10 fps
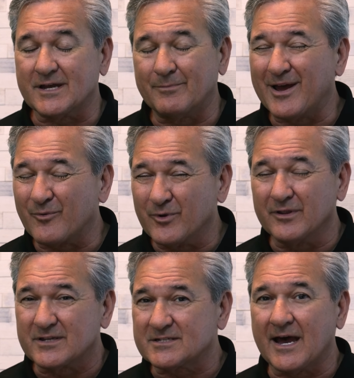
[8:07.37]
I'm not
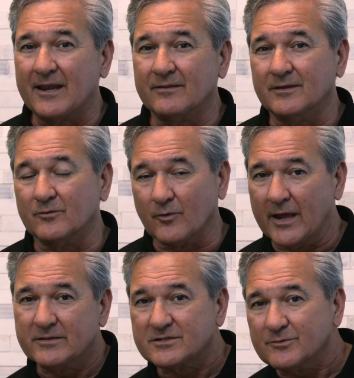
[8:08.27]
real excited that
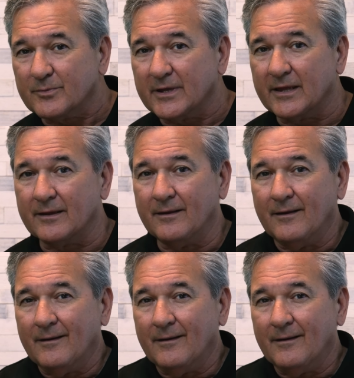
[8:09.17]
rates are being,